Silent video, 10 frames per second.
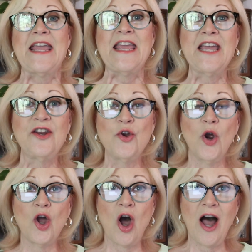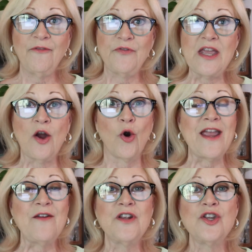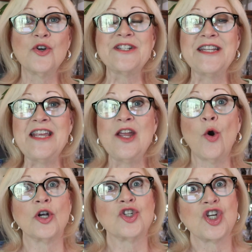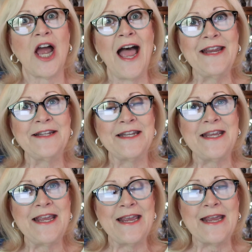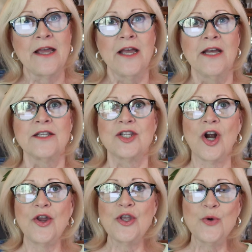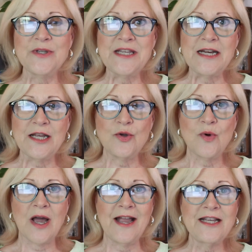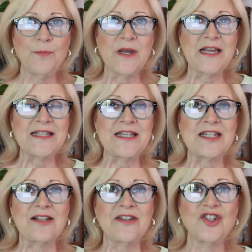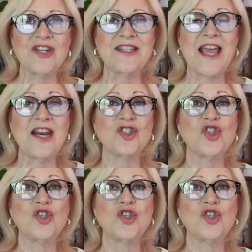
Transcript: in your coffee or even your tea or chai tea. Start using it, you guys, because it's delicious and it's